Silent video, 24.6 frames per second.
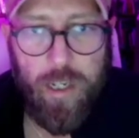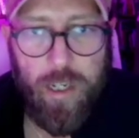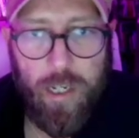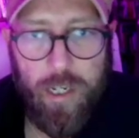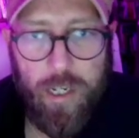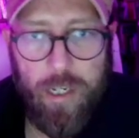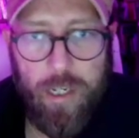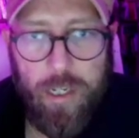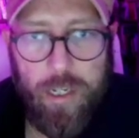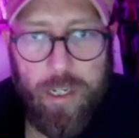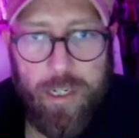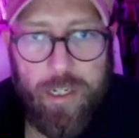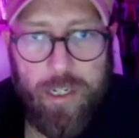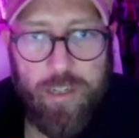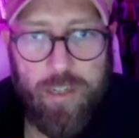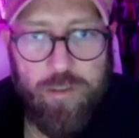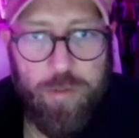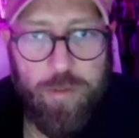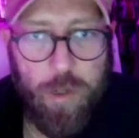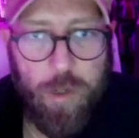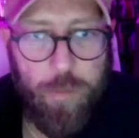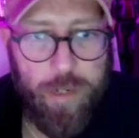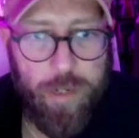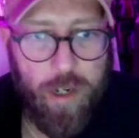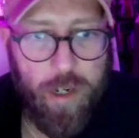Uh, in
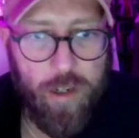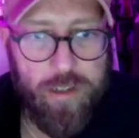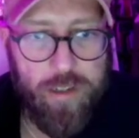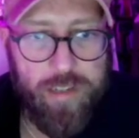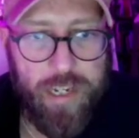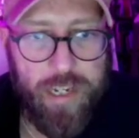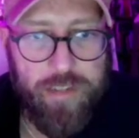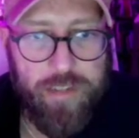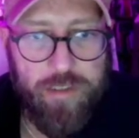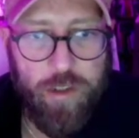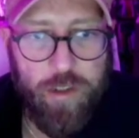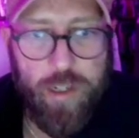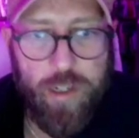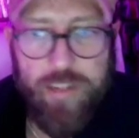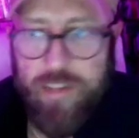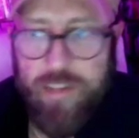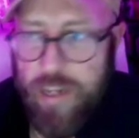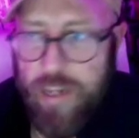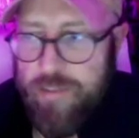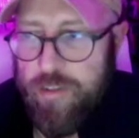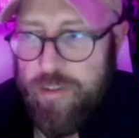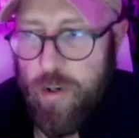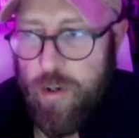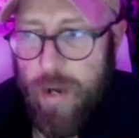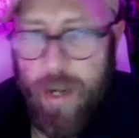this one, we got tester and
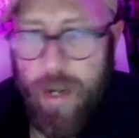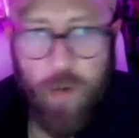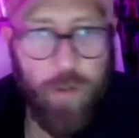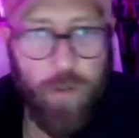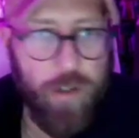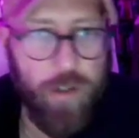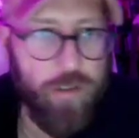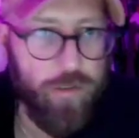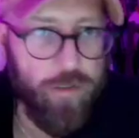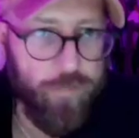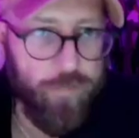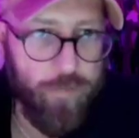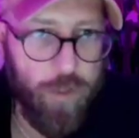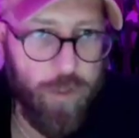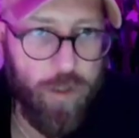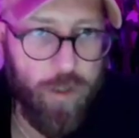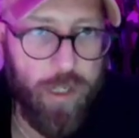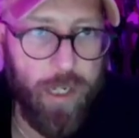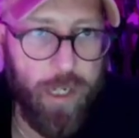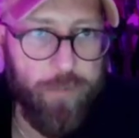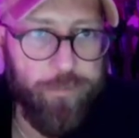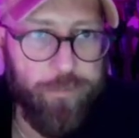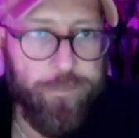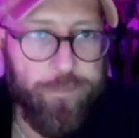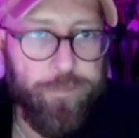tester hours.
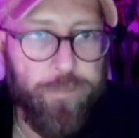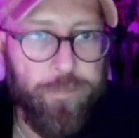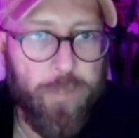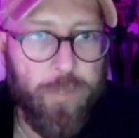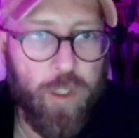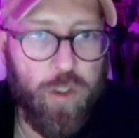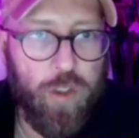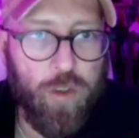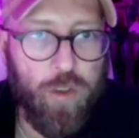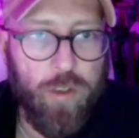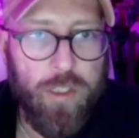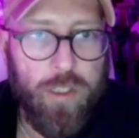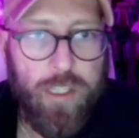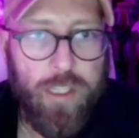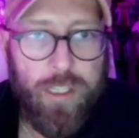Okay, cool.